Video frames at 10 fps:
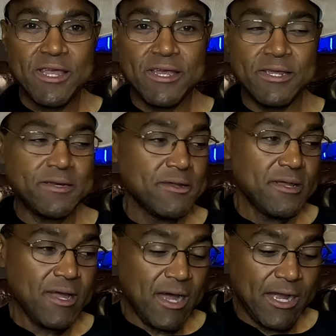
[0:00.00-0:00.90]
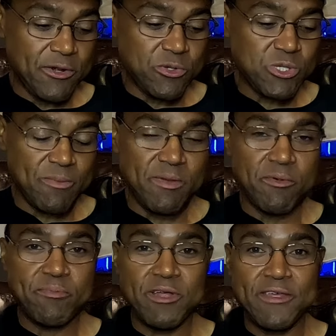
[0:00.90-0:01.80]
And I know some
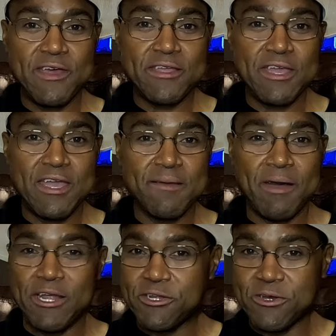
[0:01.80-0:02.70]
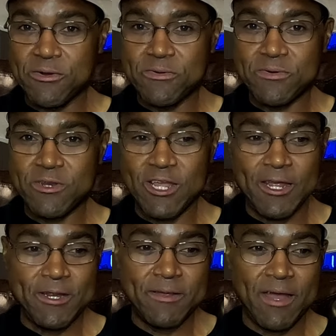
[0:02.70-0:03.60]
people play that game. I don't.
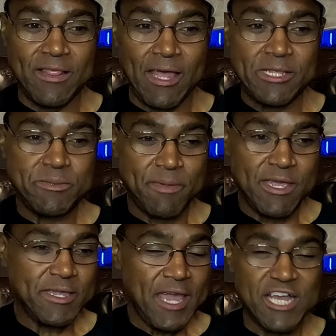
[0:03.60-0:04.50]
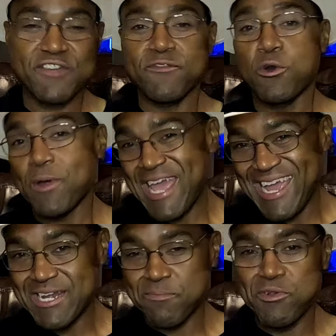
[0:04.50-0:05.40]
I like to make cash flow
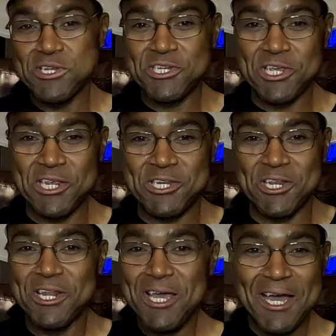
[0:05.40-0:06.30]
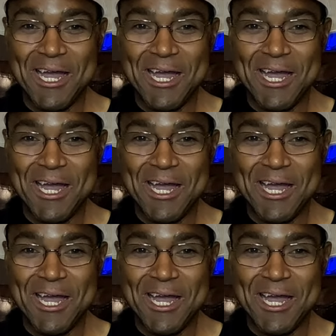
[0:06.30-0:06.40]
and appreciation.